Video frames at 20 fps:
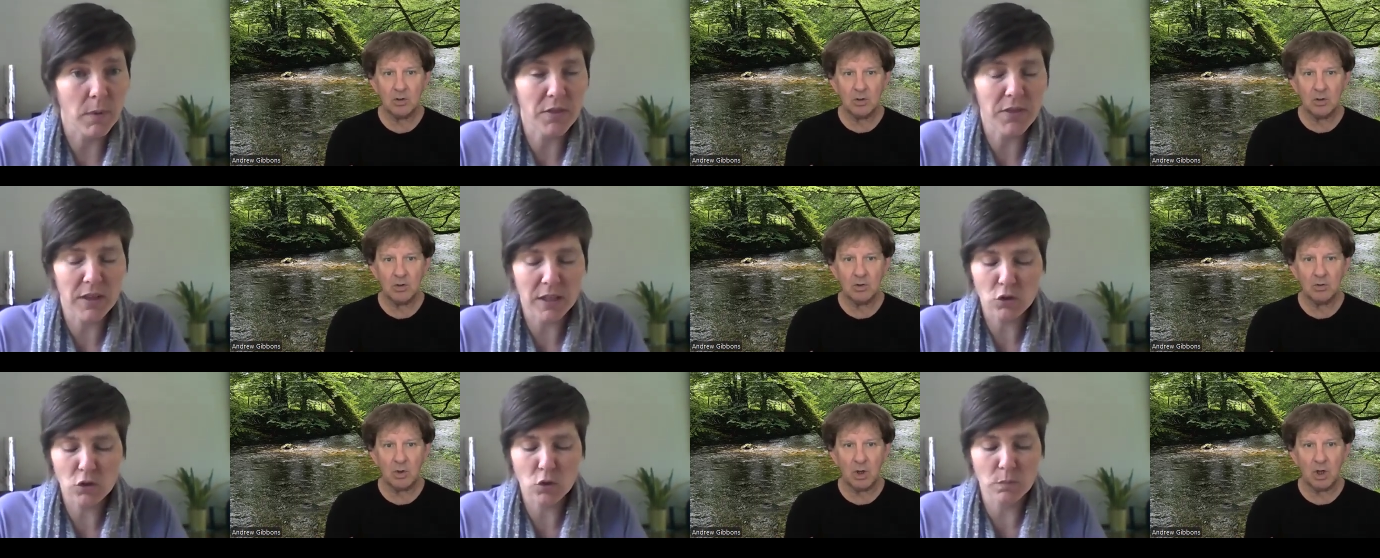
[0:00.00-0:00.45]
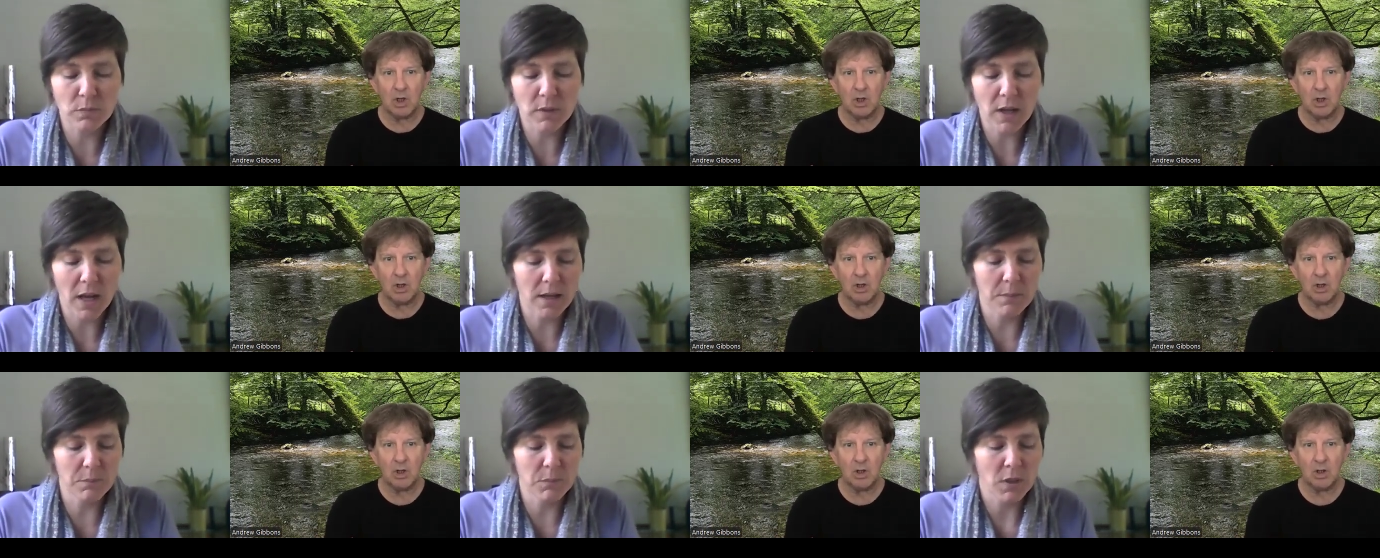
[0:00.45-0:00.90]
Speaker 1: I think mm.
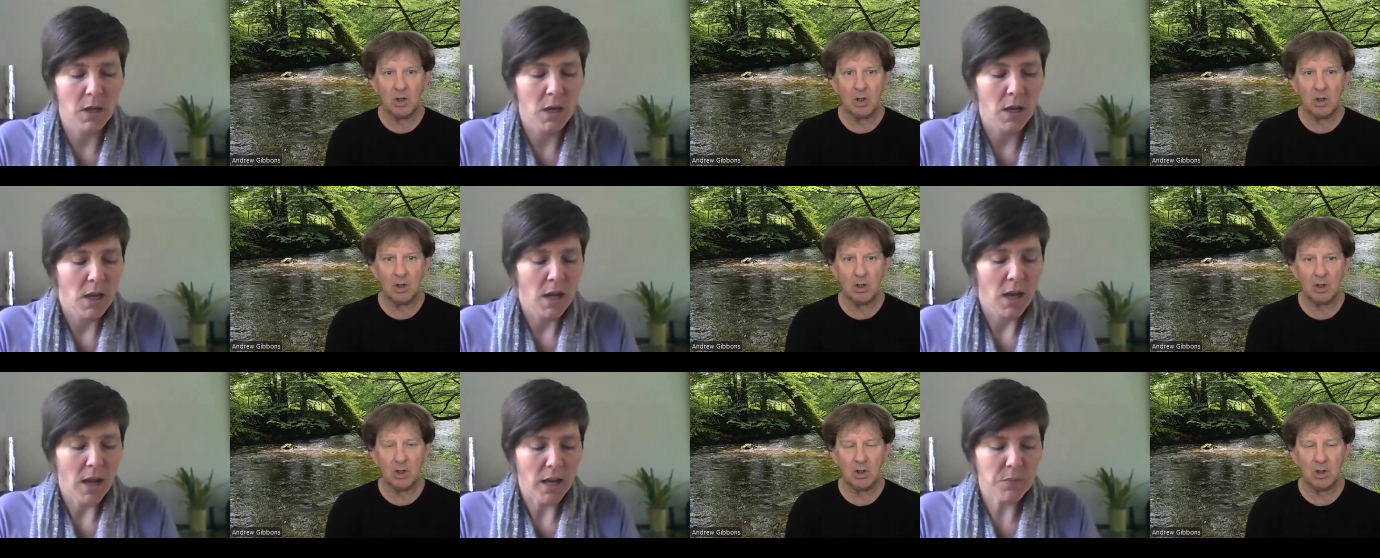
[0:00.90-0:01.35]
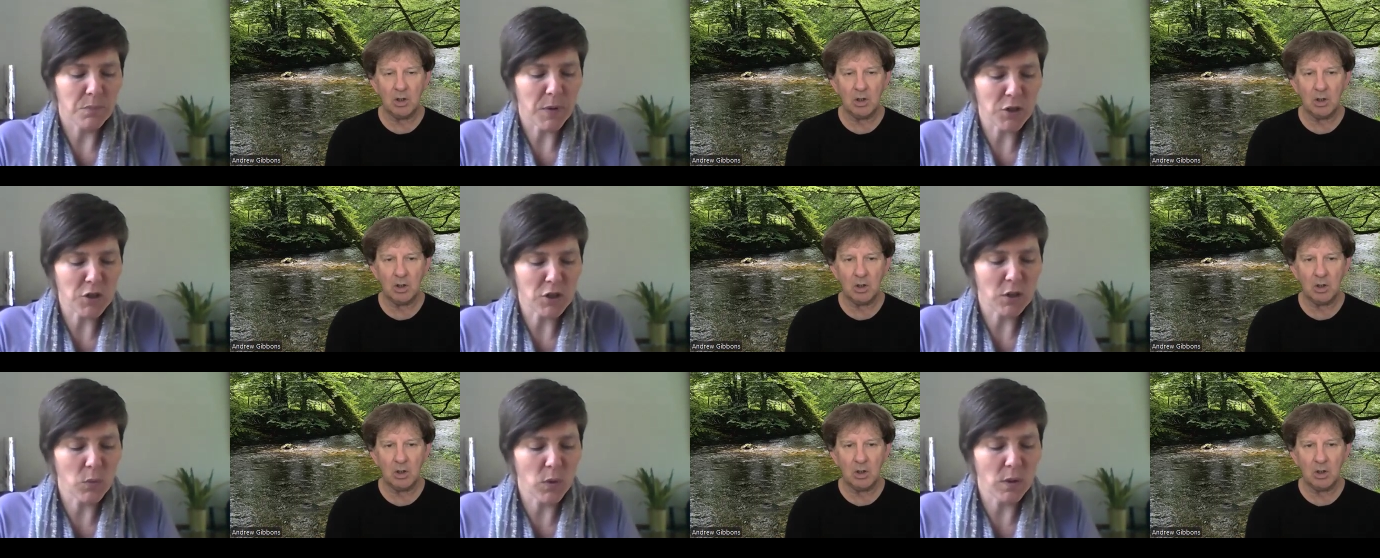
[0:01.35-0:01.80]
sometimes,
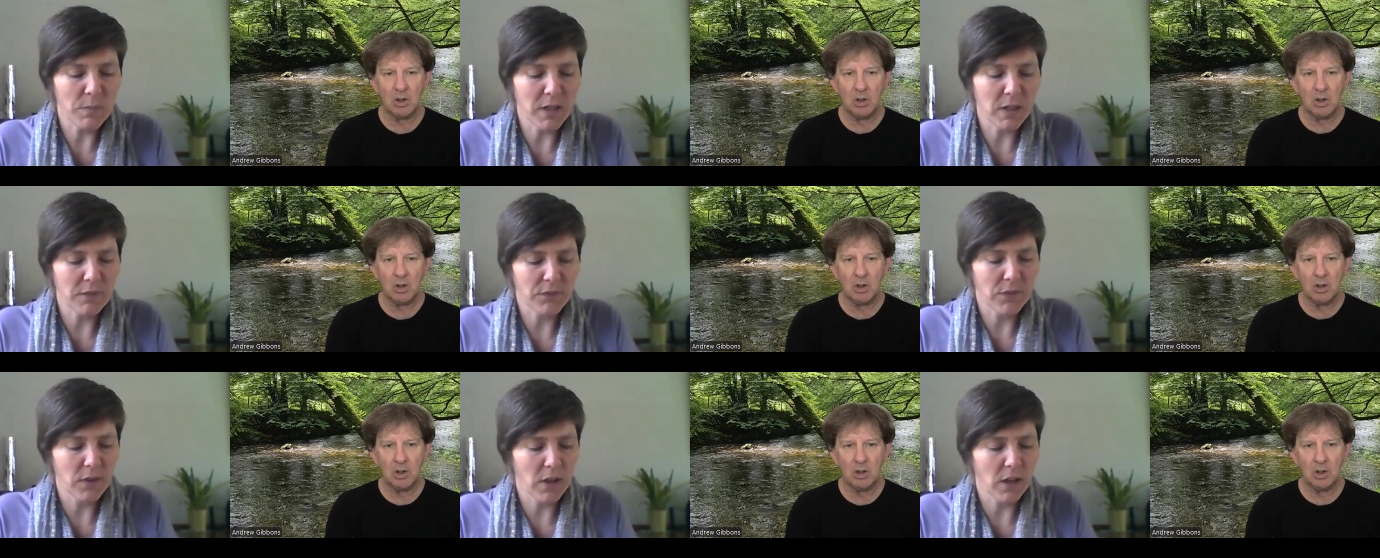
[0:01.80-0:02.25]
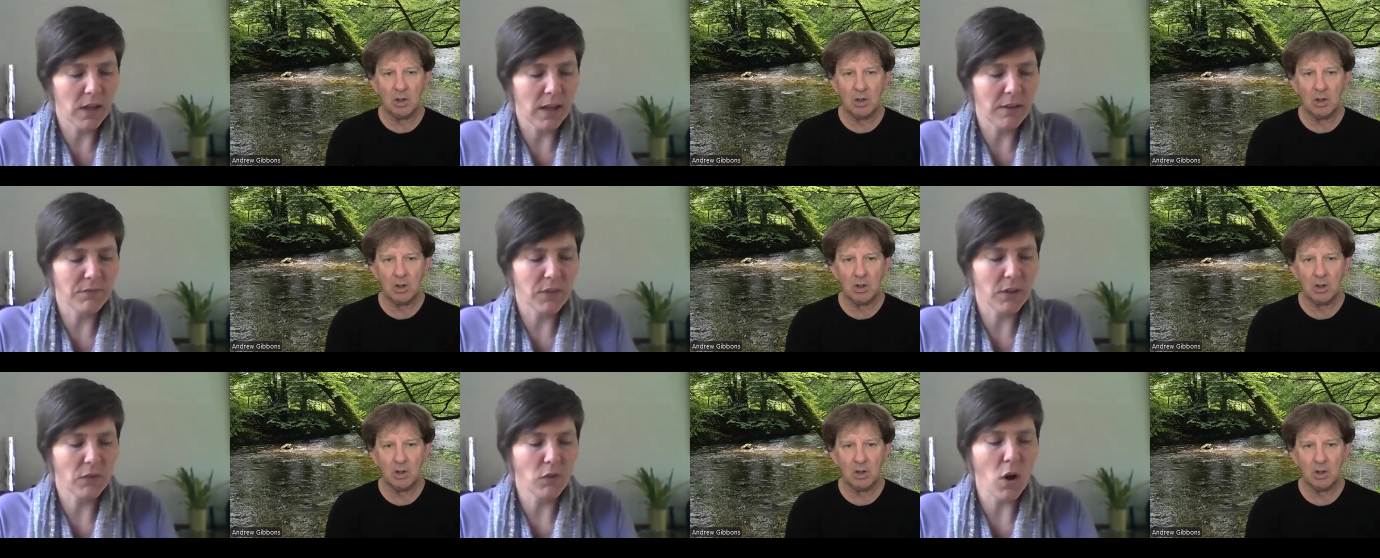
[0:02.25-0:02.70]
especially women, if they
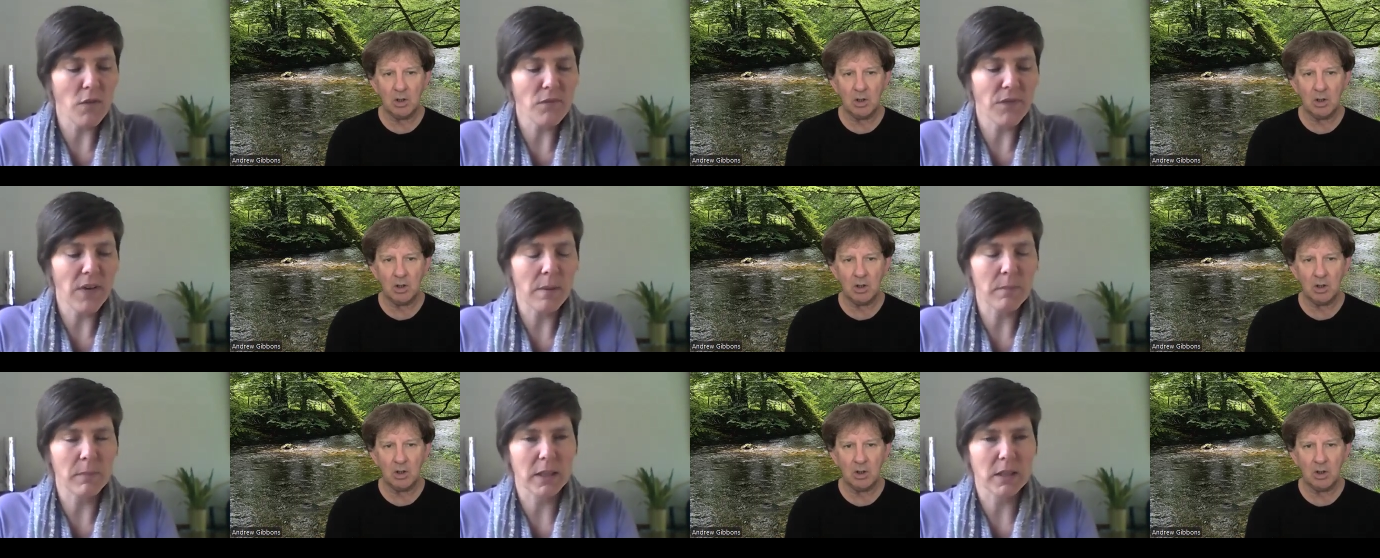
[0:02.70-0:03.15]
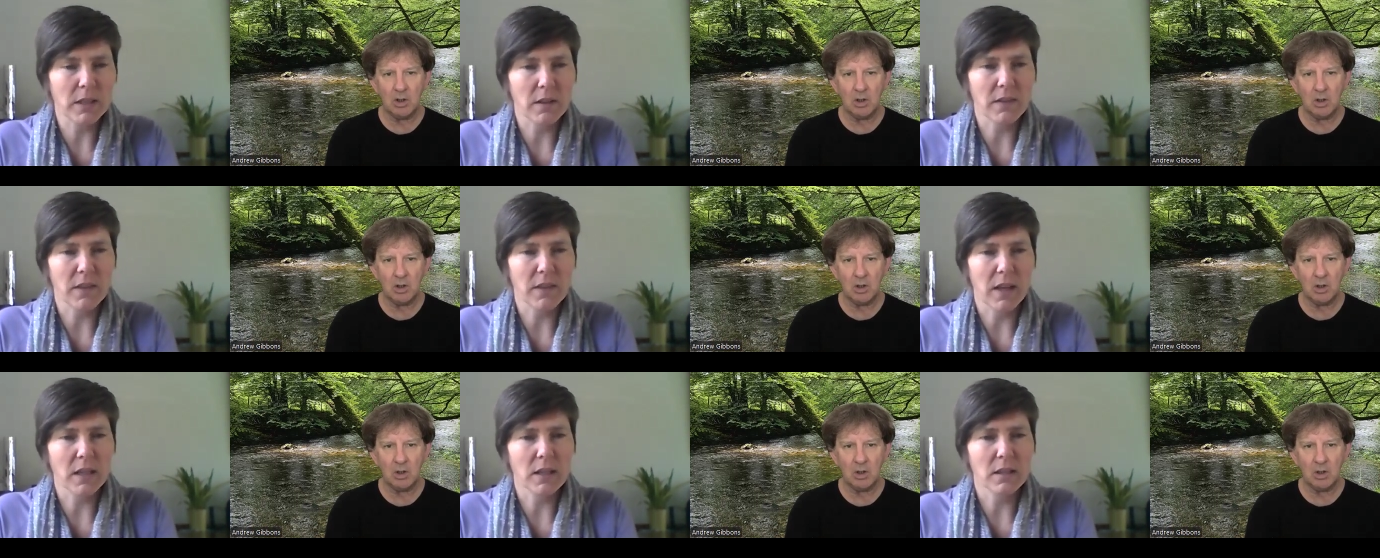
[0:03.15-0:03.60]
if they've got families
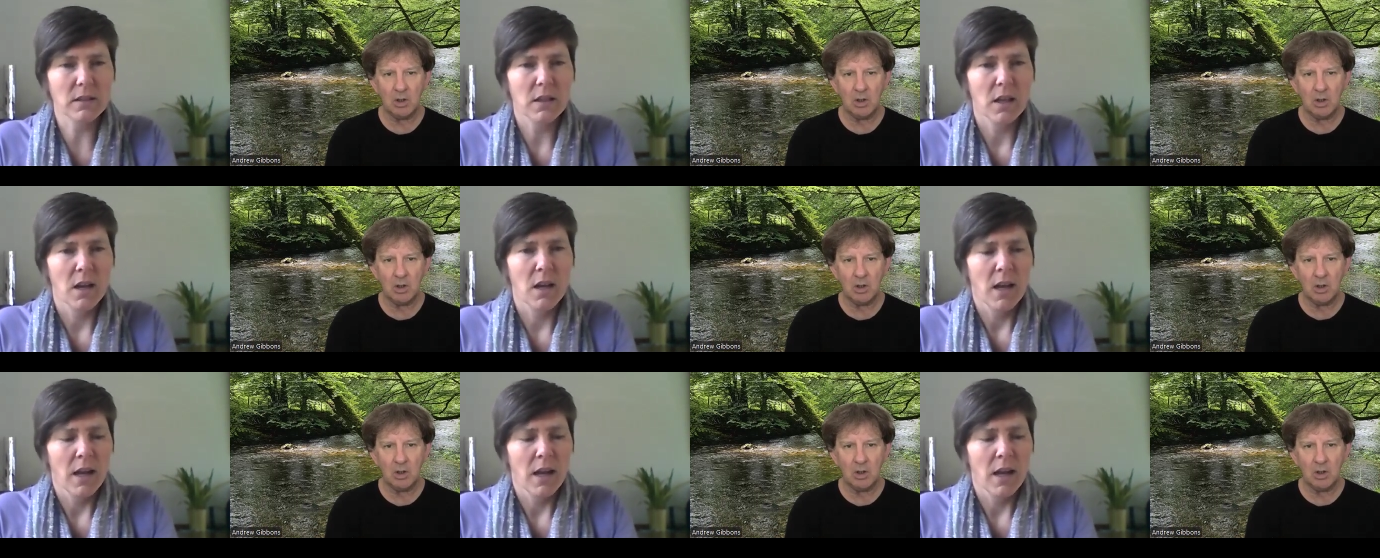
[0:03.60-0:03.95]
and things,